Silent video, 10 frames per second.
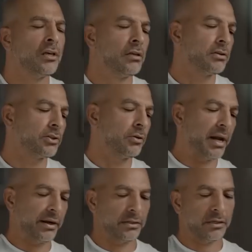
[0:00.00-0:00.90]
Let's go
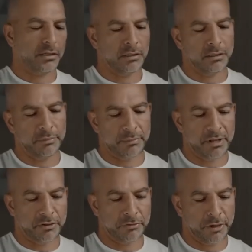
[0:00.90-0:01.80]
back and talk a little bit
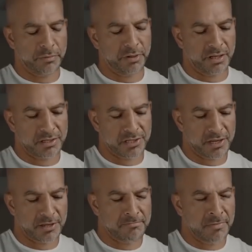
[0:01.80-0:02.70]
about the free PSA.